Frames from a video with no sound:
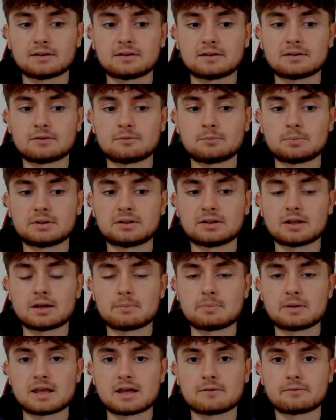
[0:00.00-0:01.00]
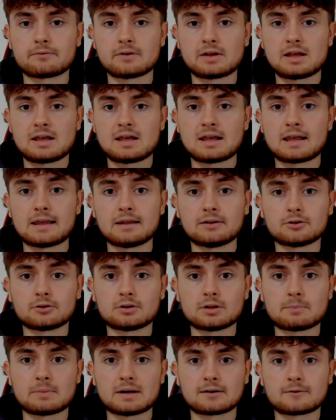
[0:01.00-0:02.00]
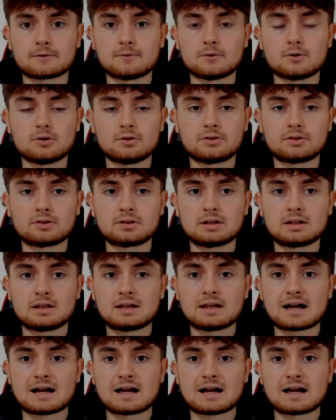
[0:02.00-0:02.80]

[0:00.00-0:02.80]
And if Beterbiev is on the back foot